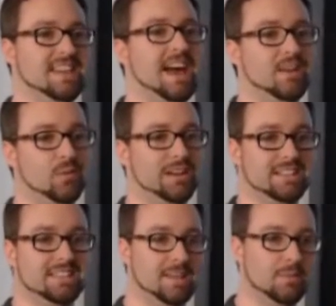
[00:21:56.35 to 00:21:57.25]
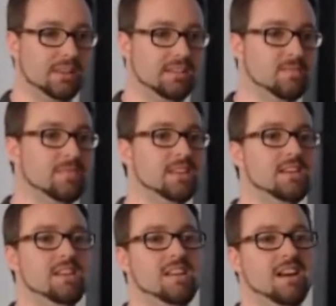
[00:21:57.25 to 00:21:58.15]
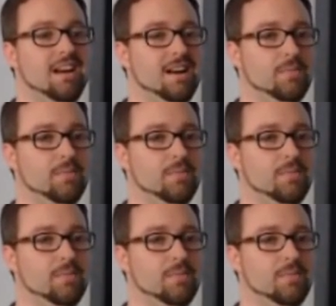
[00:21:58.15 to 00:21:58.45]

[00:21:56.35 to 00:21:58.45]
how do I disable it?